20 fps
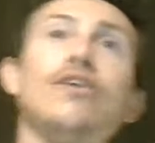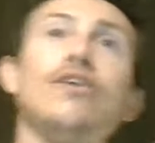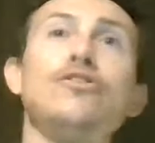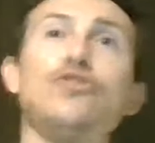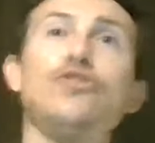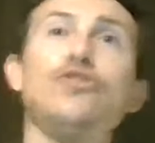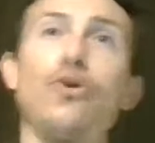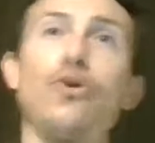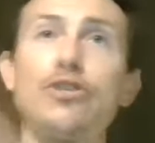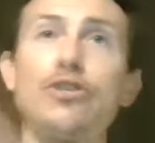
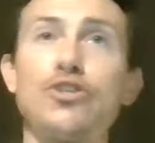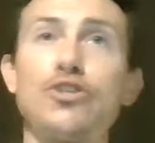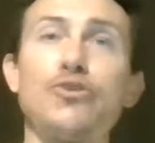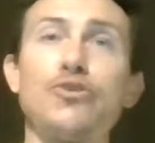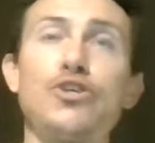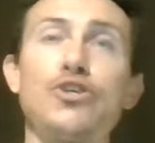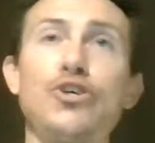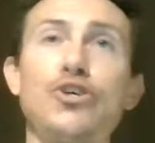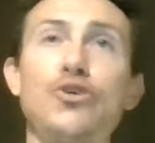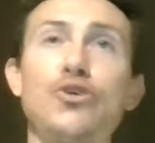Sold it to a
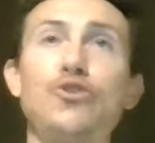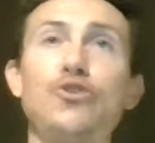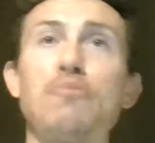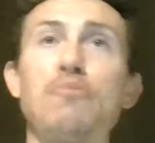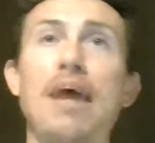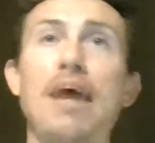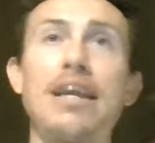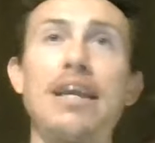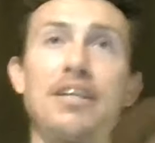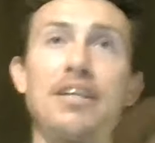dude who
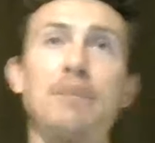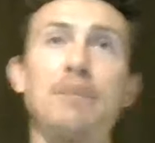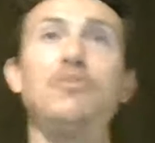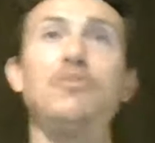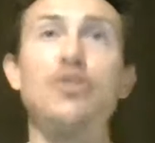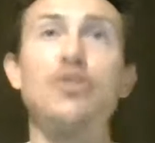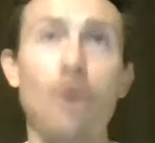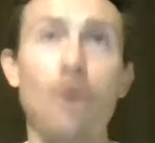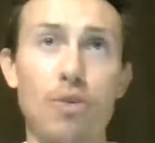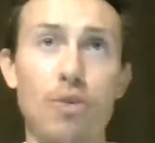painted it
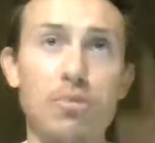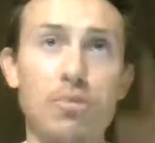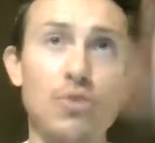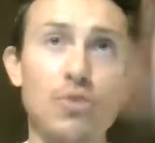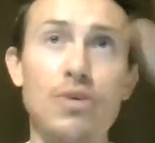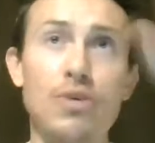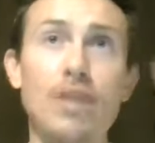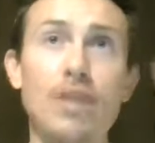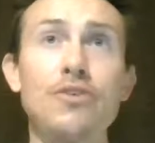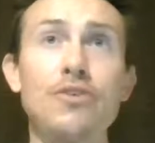the dark
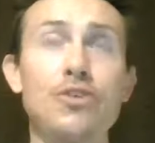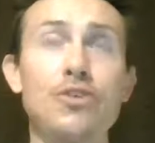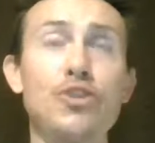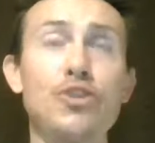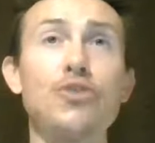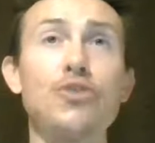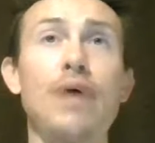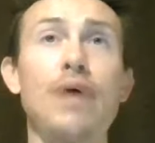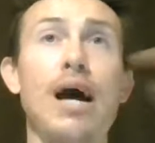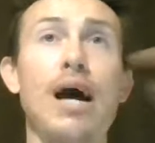blue color that
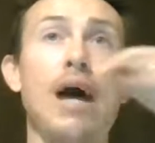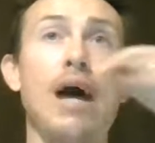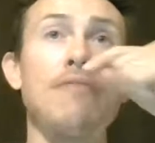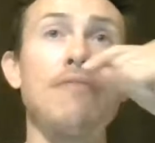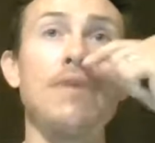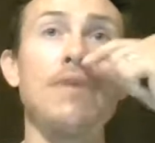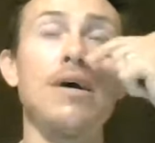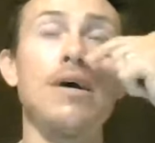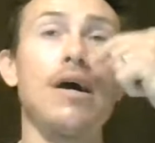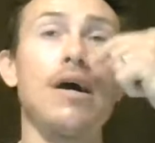you have,
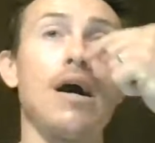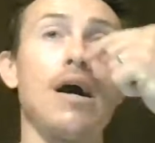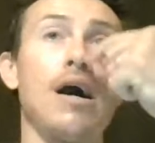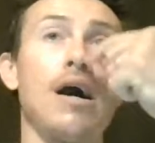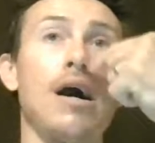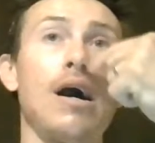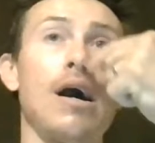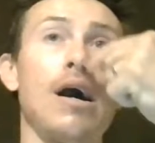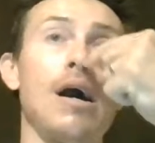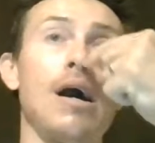
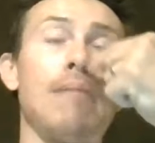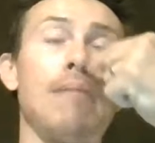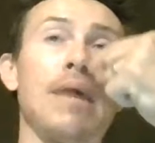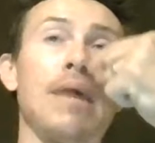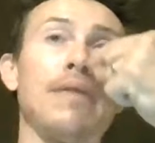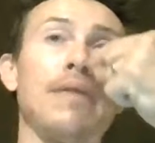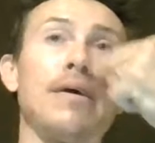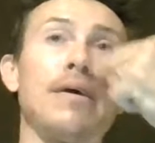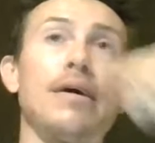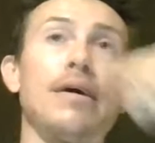
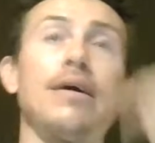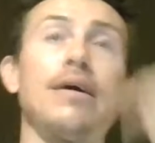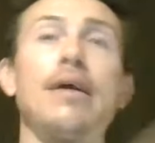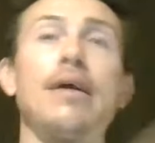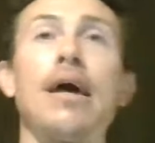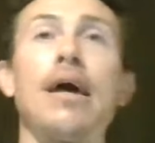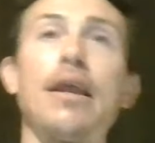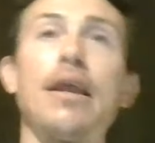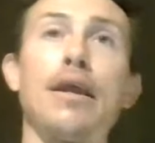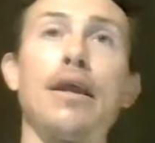and then
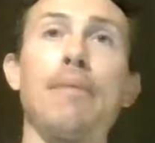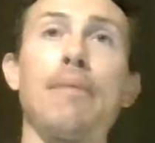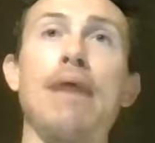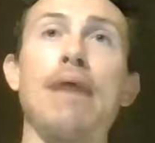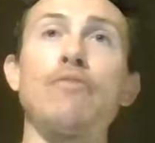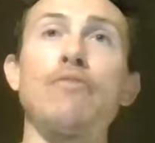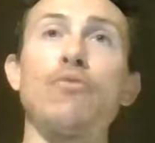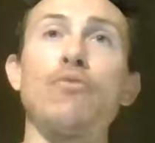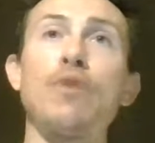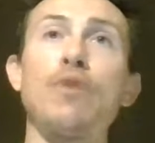ended up
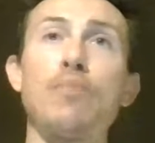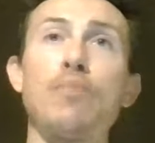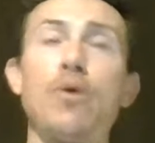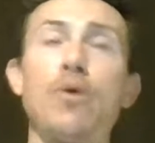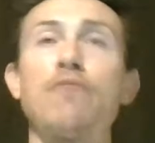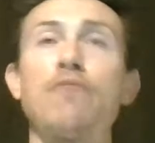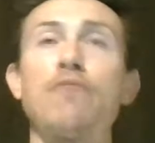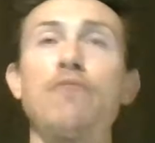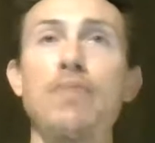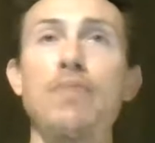having to
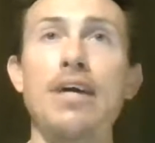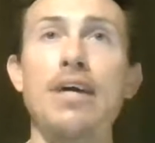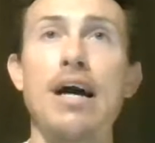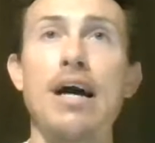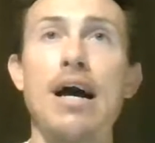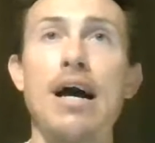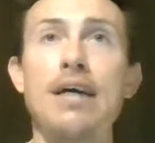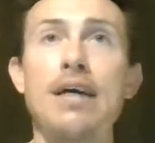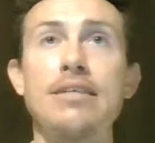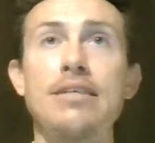repo it from the
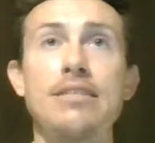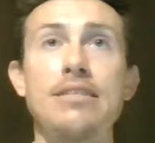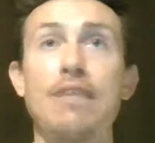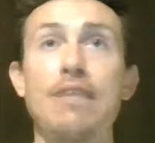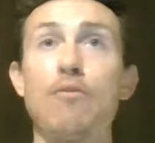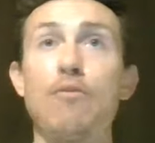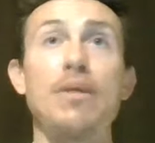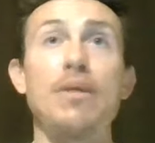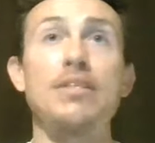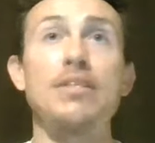guy because he
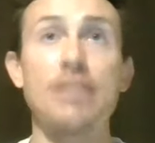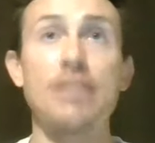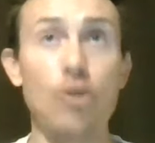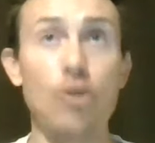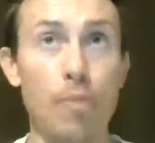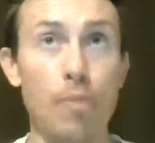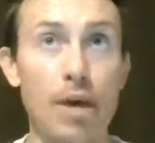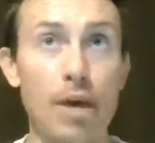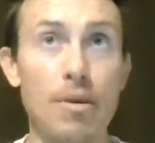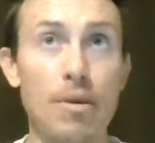never made a
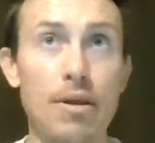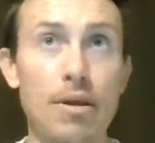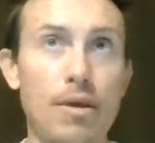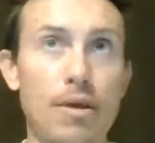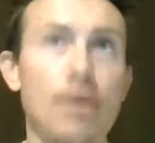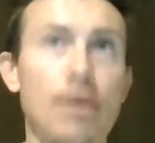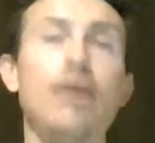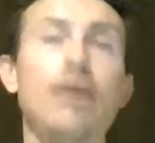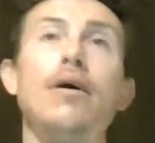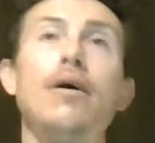single payment.
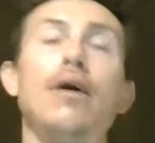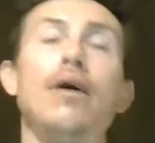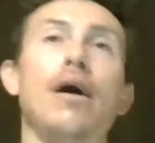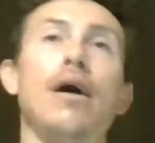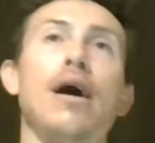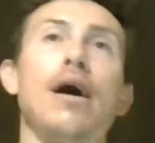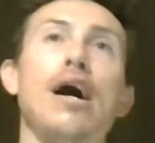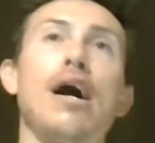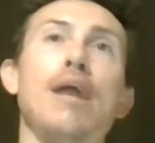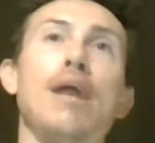
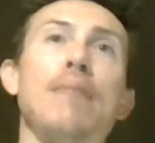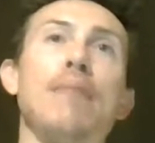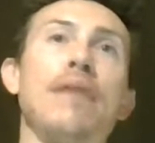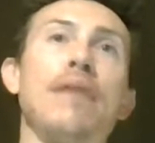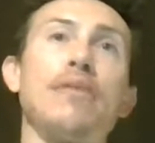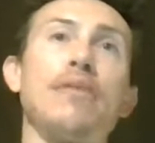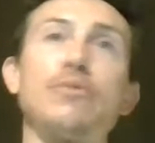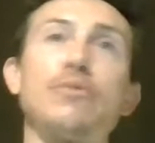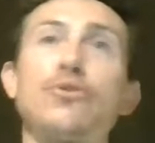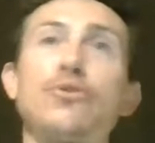And
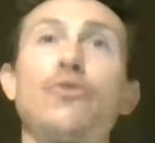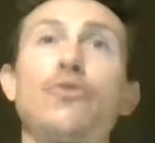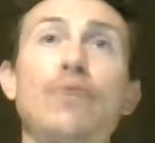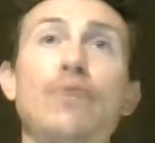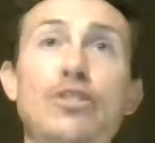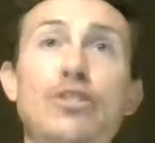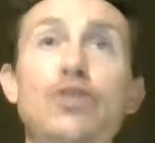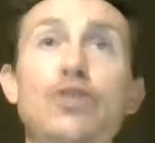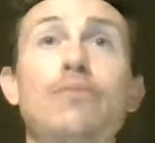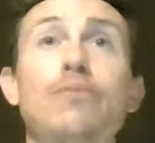then we sold it
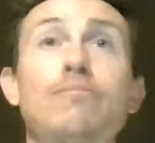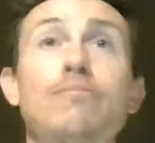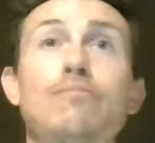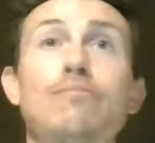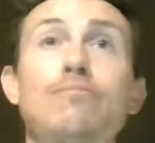right to you.